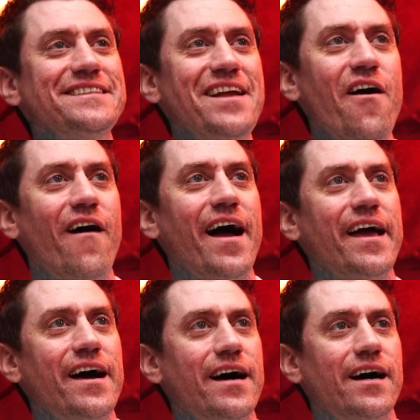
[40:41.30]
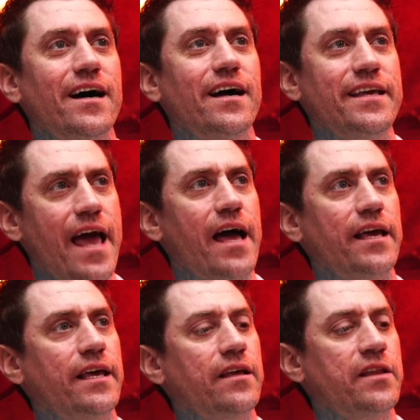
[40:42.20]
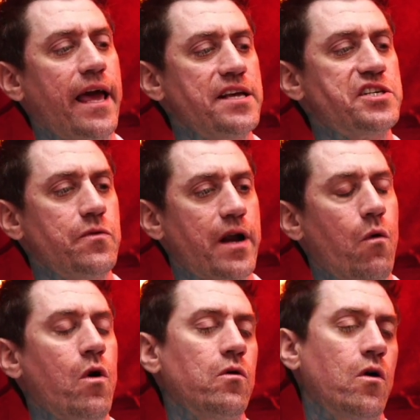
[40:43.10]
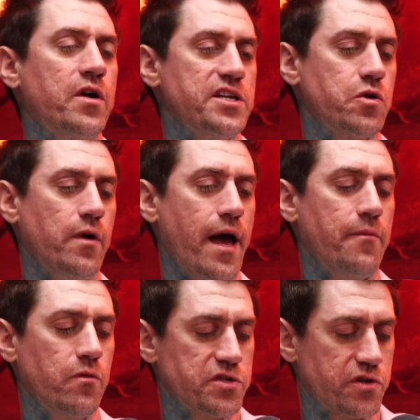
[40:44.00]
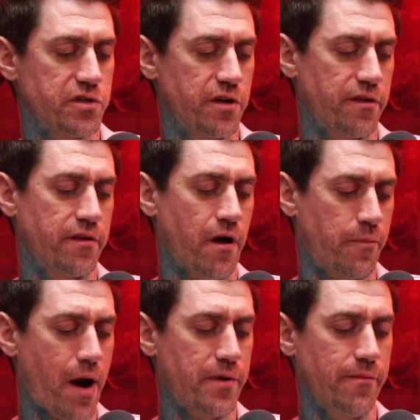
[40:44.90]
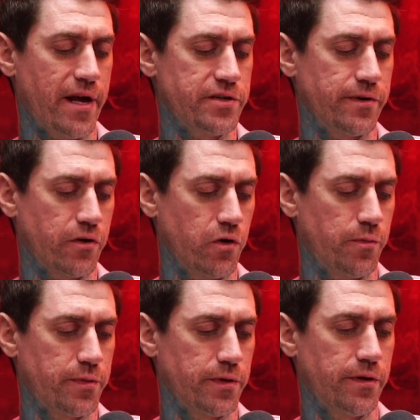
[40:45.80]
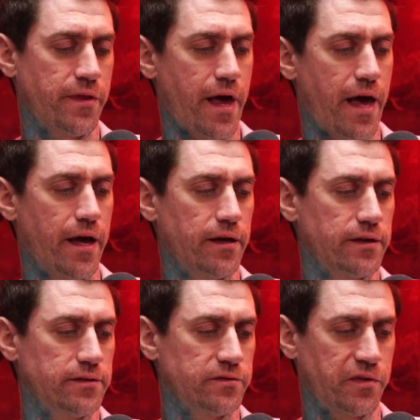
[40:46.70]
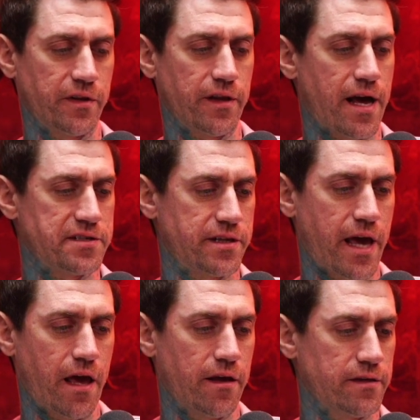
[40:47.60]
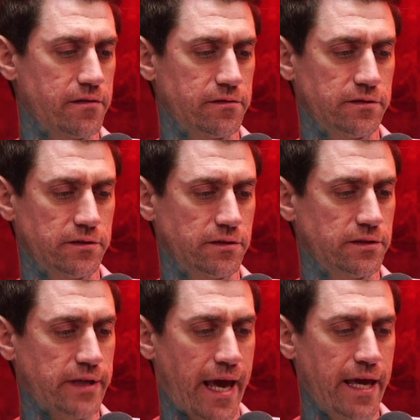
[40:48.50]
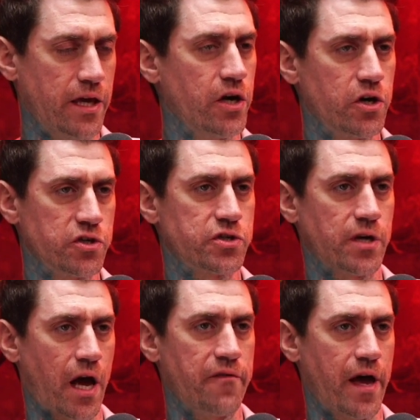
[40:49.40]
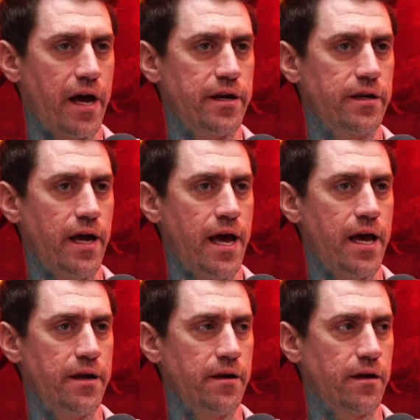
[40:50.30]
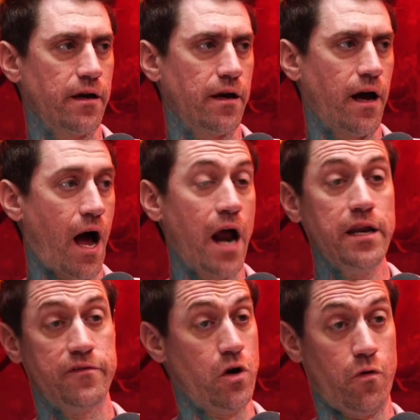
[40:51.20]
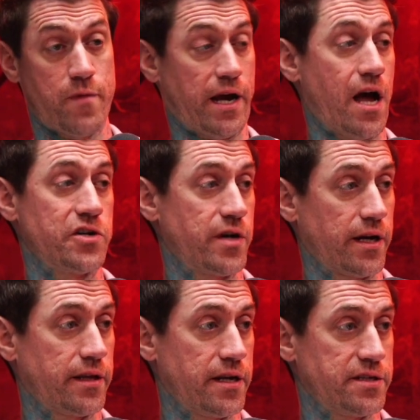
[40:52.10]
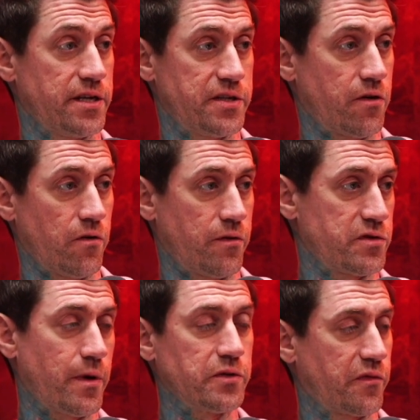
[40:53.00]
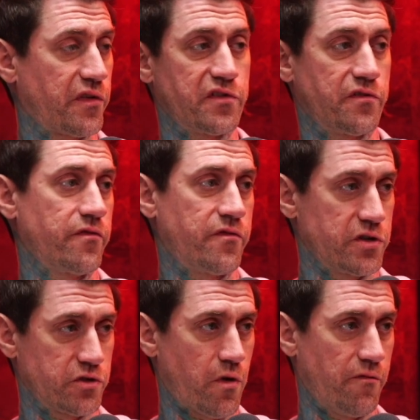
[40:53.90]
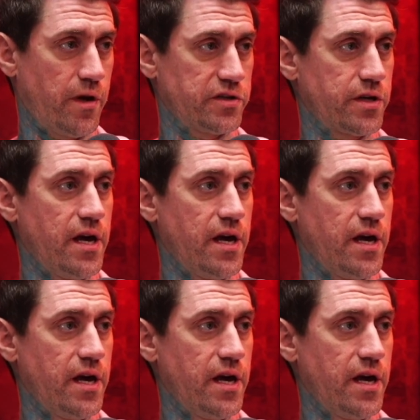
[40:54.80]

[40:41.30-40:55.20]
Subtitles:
No, the AC went out. Well, okay, so what happened was there was a property management group that for the last 8 years I've had, and I didn't even know in my contract that it says they're only responsible for the first 12 months.